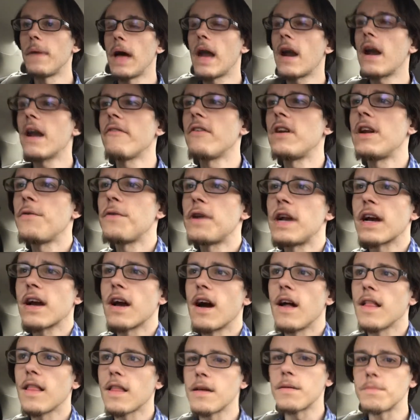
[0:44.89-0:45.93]
I don't even know what I
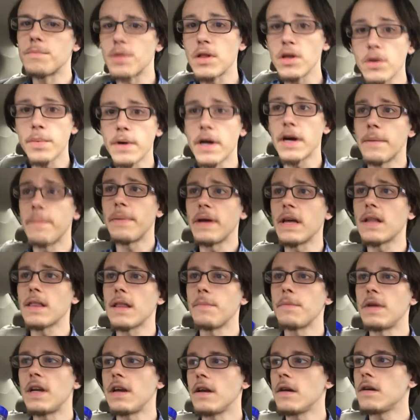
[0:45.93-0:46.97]
call it. Blueberry pink
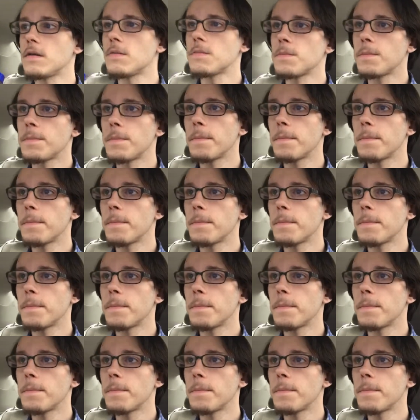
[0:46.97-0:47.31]
lemonade.